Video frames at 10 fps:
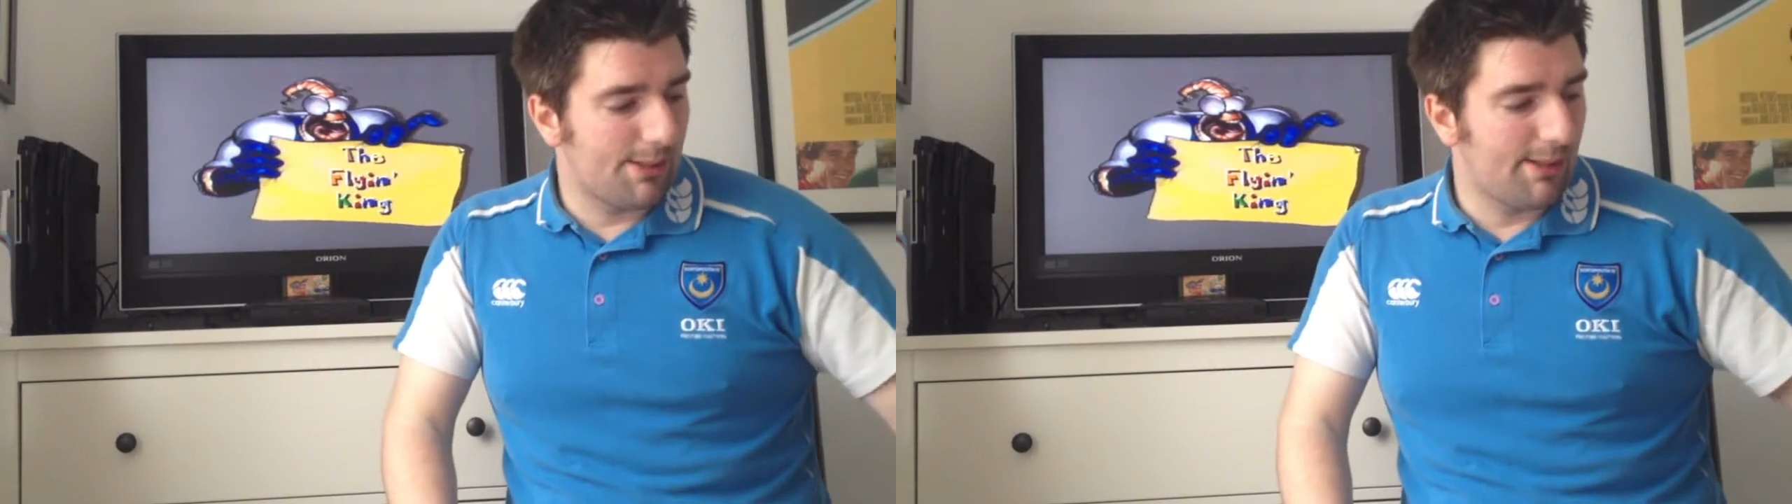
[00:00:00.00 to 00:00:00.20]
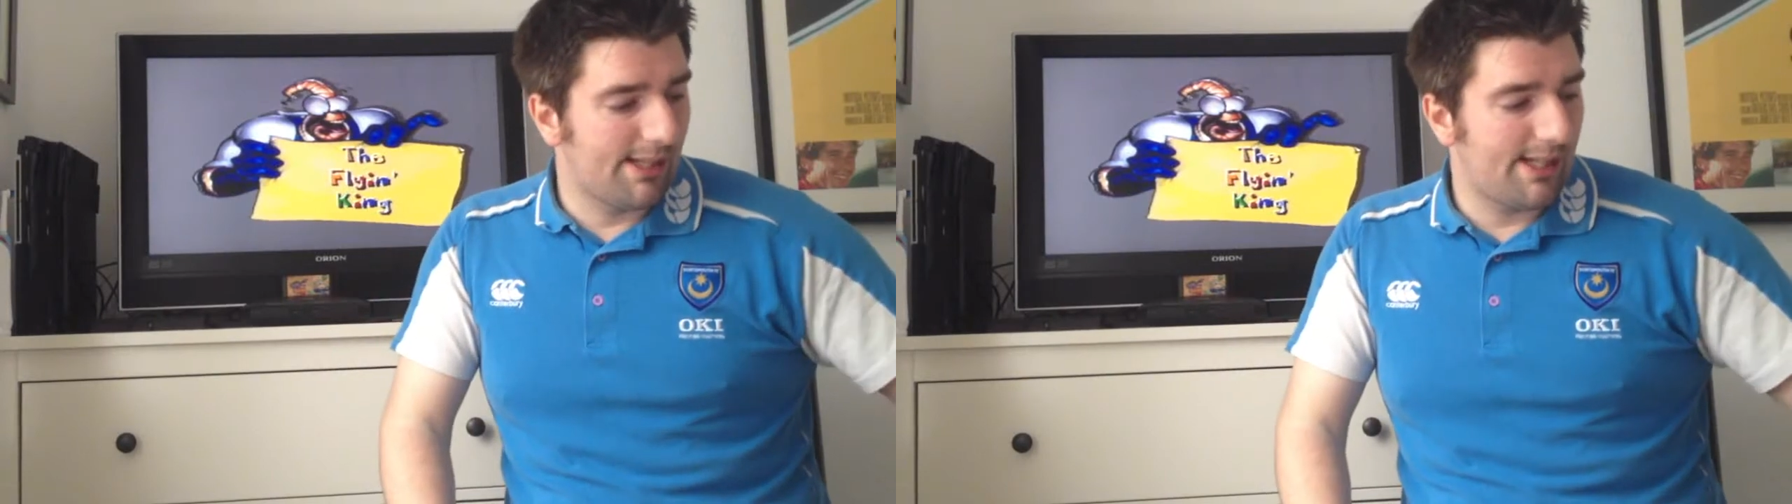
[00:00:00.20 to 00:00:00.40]

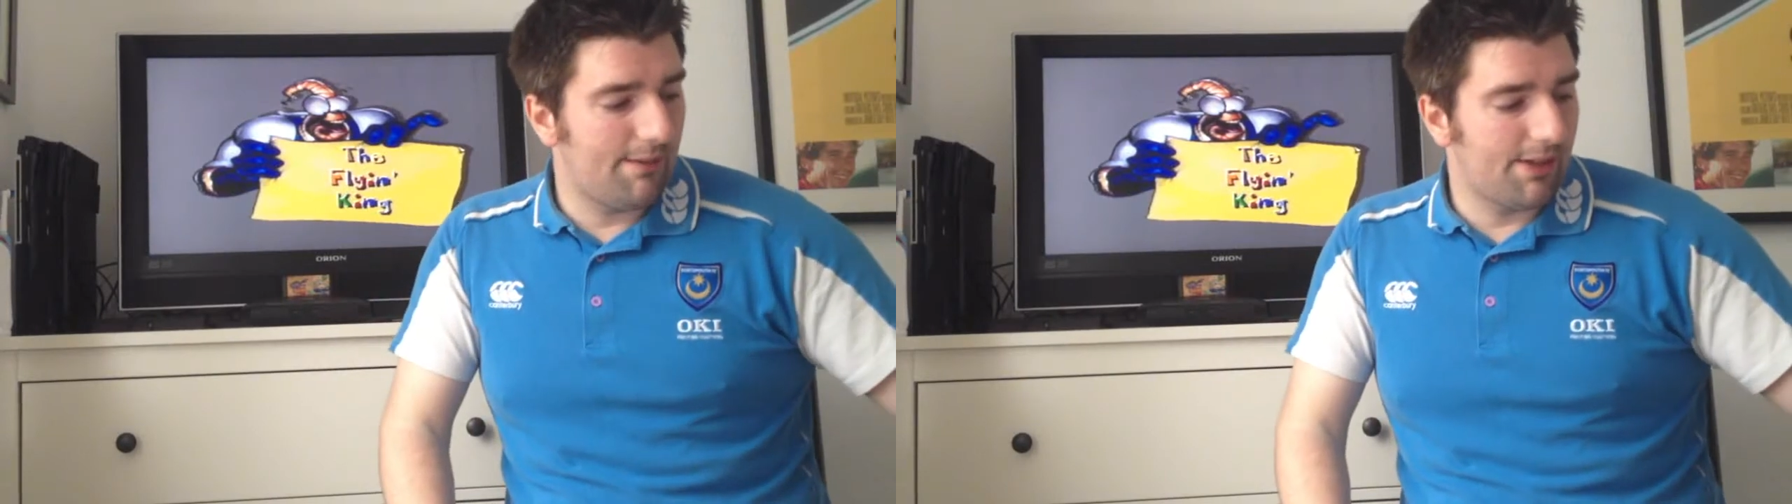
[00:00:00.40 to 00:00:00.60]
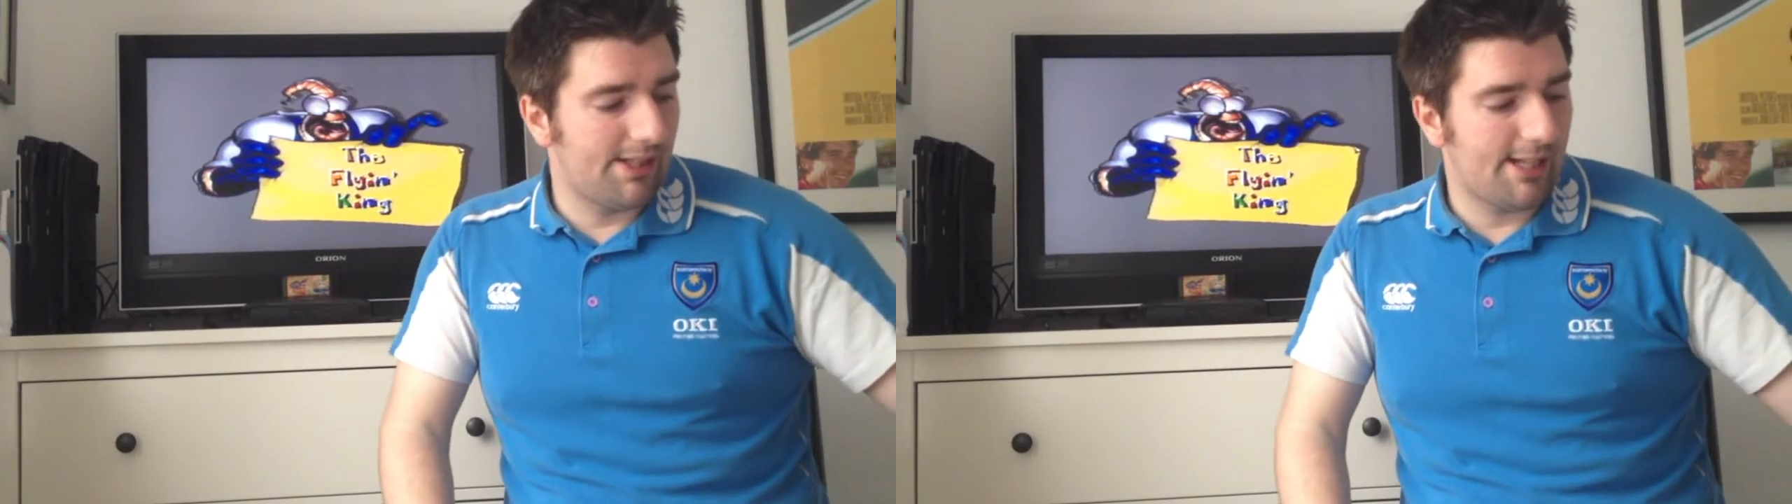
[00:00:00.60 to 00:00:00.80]
between
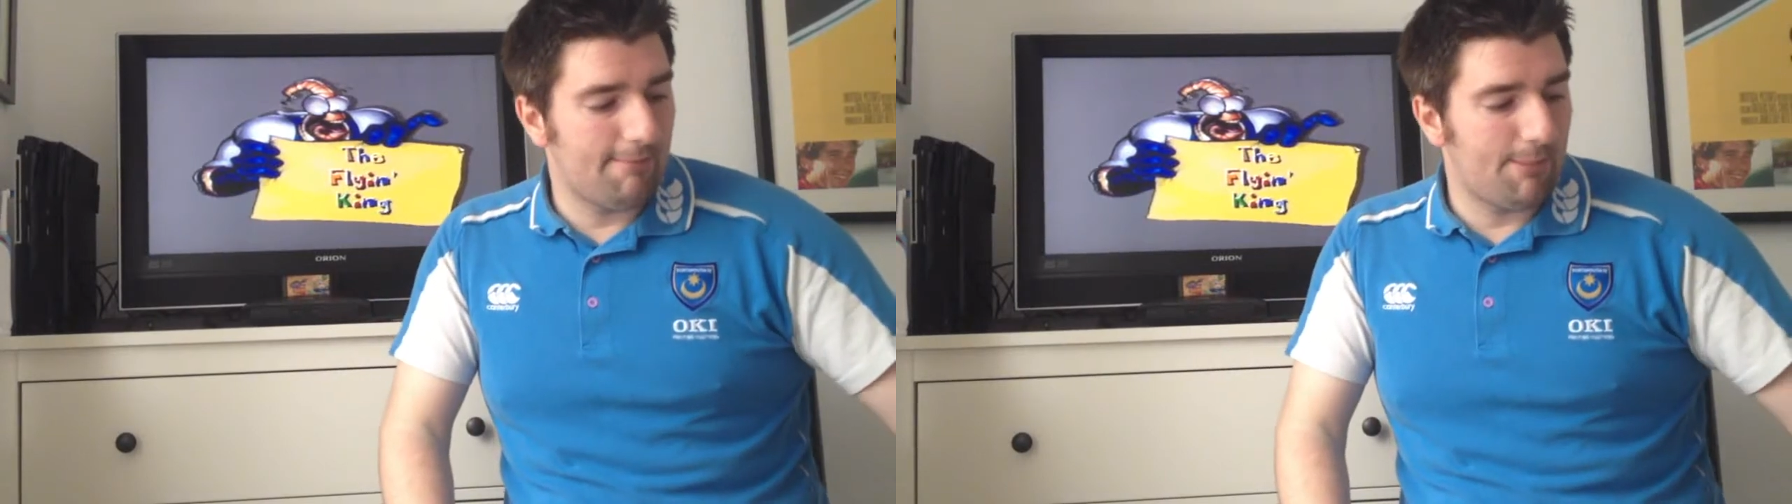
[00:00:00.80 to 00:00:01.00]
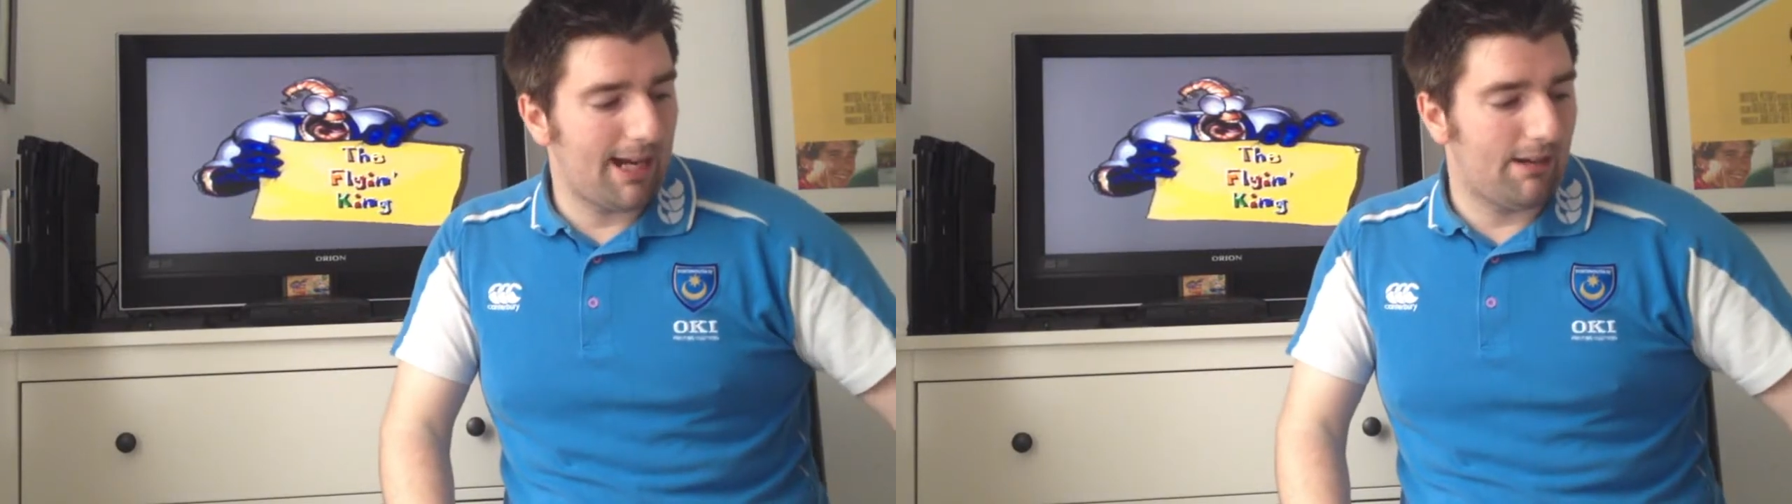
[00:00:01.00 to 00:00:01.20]
£7 and
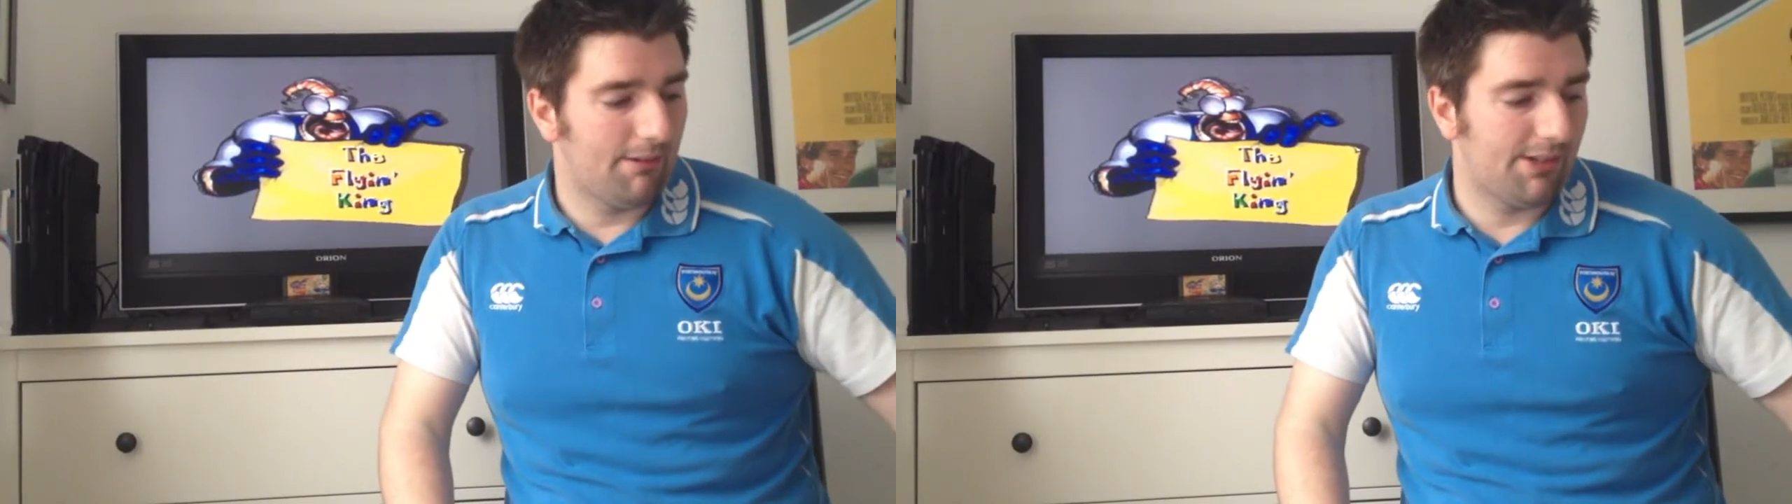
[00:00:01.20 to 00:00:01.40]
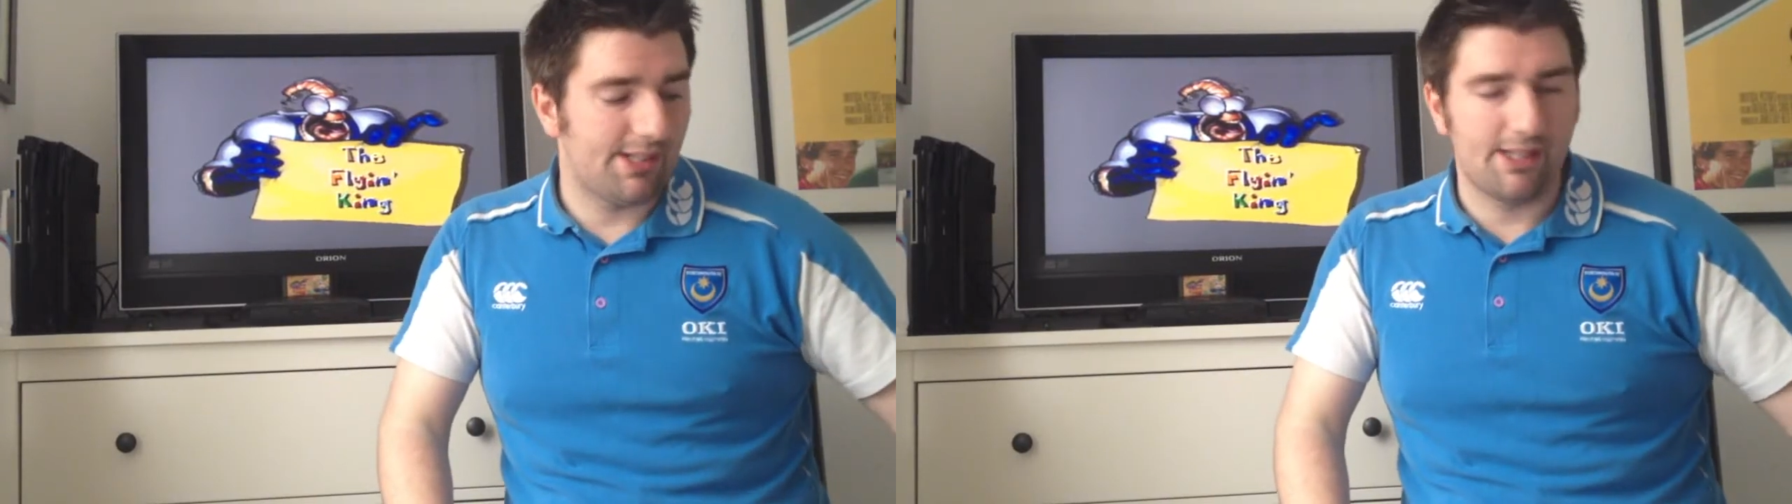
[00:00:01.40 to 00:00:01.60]
£10,